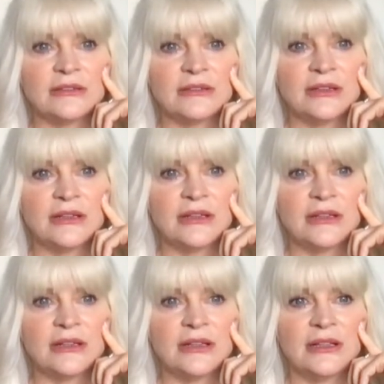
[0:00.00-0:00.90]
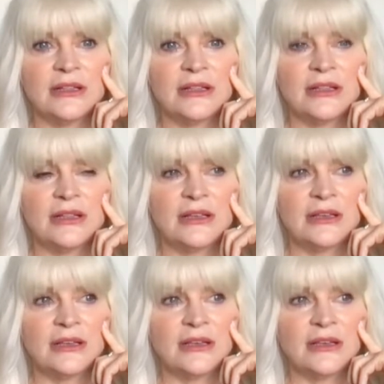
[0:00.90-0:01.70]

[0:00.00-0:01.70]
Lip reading: Nobody speaks.